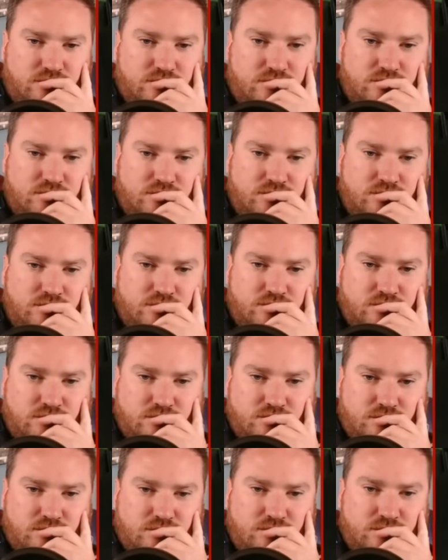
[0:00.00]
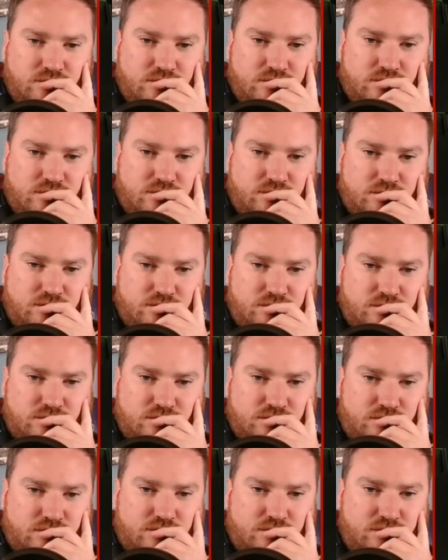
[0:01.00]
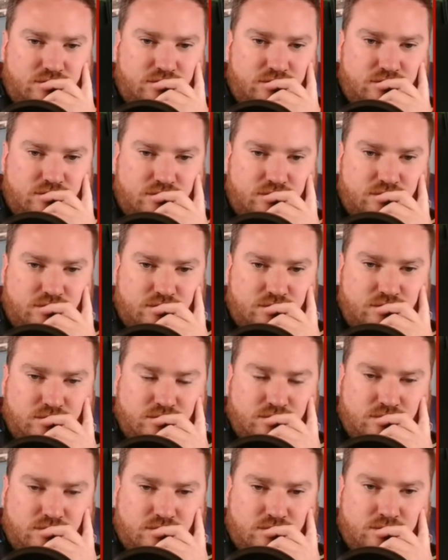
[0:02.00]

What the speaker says: (not speaking)